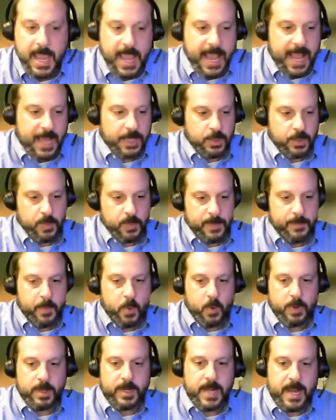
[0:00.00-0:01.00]
and you
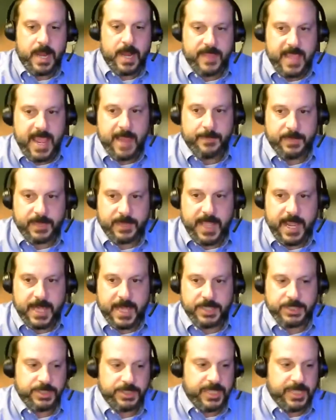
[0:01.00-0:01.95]
reported on the application